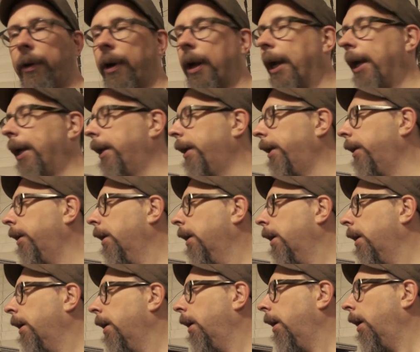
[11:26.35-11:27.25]
Variety,
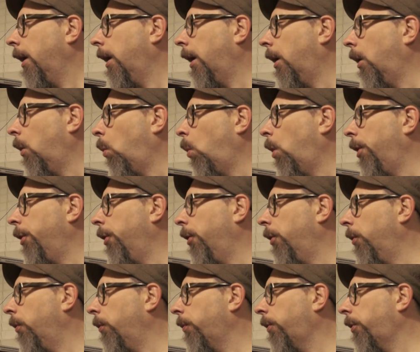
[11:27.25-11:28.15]
uh, one
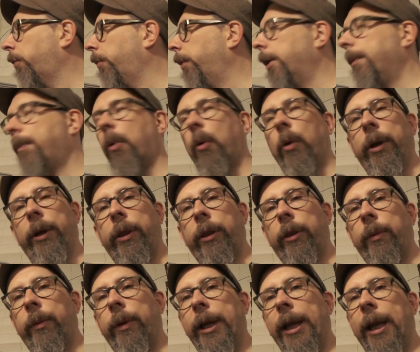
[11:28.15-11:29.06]
oh three
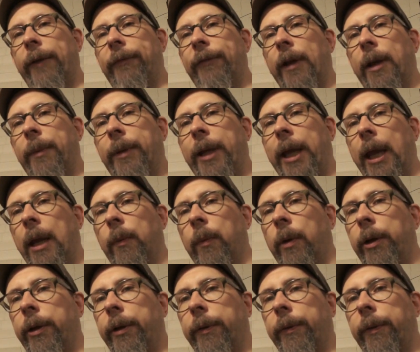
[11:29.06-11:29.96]
point three F M, K
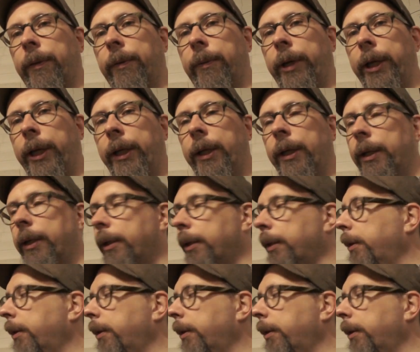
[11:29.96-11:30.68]
one oh three.